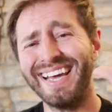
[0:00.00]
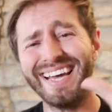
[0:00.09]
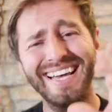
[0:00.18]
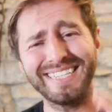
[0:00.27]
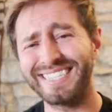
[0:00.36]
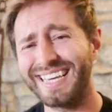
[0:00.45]

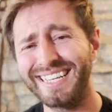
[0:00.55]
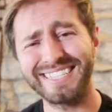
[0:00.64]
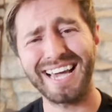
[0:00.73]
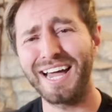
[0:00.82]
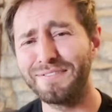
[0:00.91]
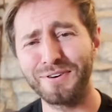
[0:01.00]
it's
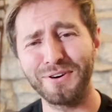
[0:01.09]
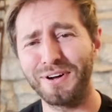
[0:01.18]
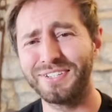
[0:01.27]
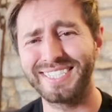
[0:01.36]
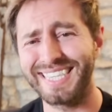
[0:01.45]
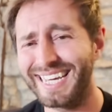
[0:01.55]
kind of a
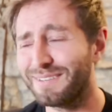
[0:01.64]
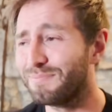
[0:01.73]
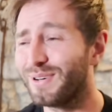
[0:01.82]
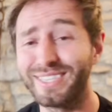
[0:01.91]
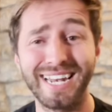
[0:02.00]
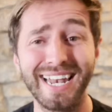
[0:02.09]
gross thing,
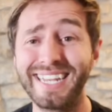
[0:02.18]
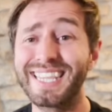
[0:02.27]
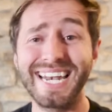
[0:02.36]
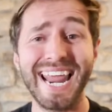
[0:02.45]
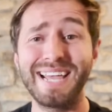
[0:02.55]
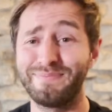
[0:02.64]
but the
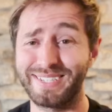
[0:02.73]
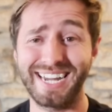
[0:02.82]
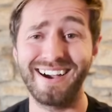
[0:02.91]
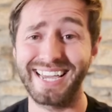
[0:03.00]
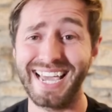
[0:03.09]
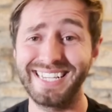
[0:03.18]
name
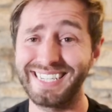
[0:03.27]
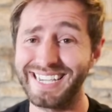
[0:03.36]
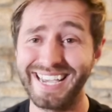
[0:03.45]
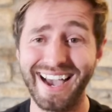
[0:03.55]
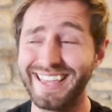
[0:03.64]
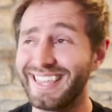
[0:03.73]
Star
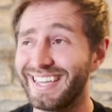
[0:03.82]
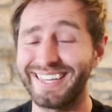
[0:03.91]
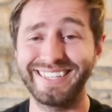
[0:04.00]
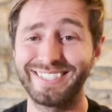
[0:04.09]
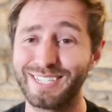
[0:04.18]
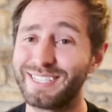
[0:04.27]
Gazy, I think,
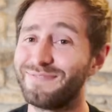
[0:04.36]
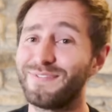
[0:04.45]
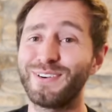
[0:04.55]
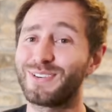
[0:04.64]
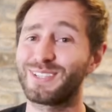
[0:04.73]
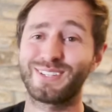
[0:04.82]
just
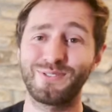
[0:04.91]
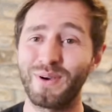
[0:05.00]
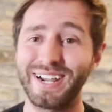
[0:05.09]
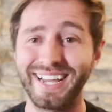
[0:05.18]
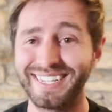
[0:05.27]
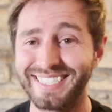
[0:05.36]
invokes quite
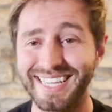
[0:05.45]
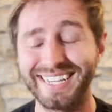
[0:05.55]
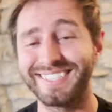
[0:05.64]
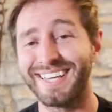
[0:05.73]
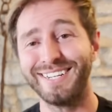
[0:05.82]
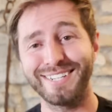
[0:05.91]
nice
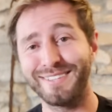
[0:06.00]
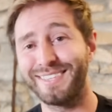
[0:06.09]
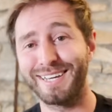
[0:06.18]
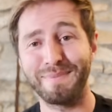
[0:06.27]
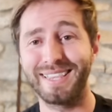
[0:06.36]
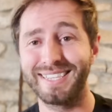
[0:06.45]
things. Don't think
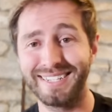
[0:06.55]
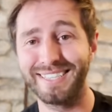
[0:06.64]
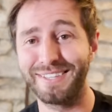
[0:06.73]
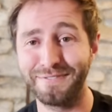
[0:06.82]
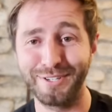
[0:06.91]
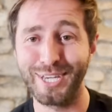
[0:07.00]
about
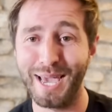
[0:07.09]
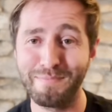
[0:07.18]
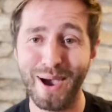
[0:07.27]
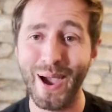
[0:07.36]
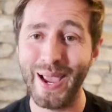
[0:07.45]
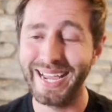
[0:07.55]
the fish head
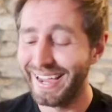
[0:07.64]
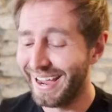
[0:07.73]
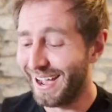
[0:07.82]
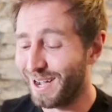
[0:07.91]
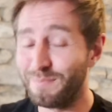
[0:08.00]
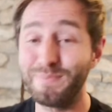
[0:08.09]
pie,
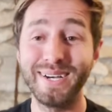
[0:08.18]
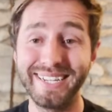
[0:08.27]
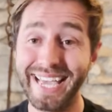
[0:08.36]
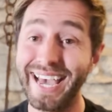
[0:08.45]
but yeah,